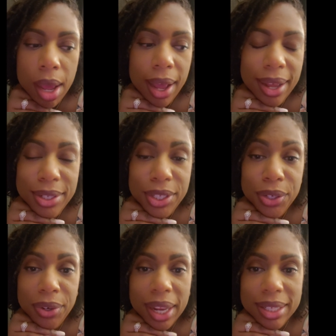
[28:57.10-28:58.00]

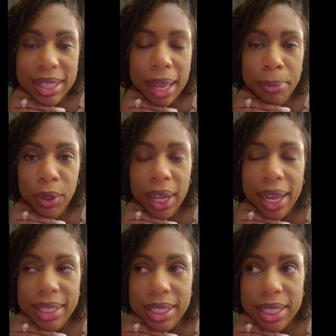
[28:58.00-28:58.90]
until next time, you
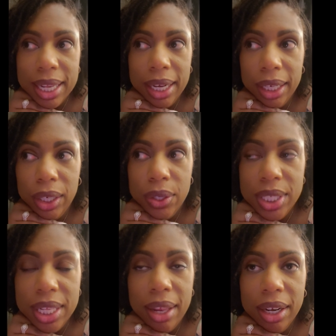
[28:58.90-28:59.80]
guys, this kind of
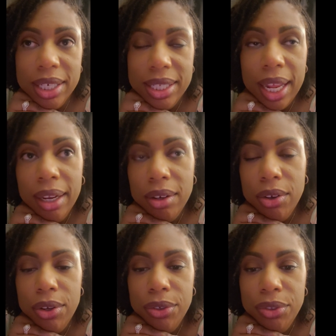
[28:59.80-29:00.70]
closes out our
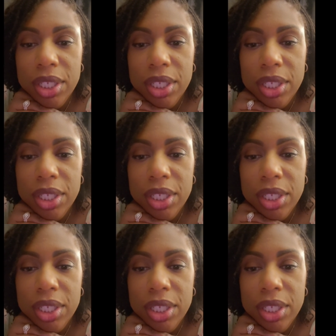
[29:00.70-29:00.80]
cycle.